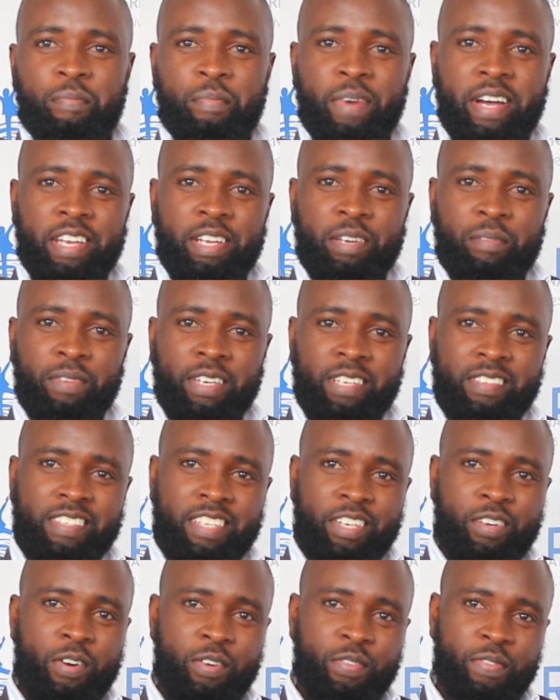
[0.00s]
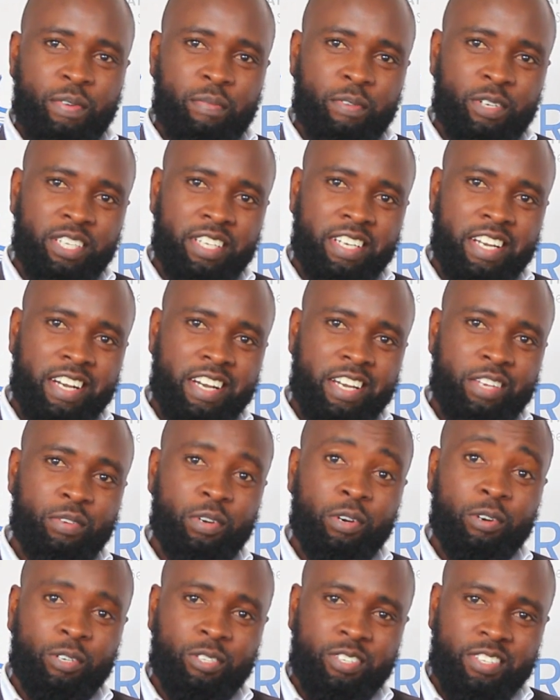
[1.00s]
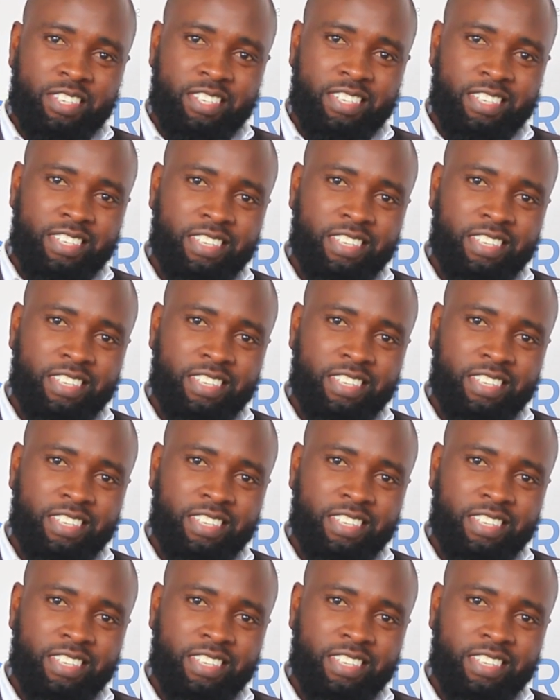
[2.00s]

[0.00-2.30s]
My name is Godfrey Motiga, your host.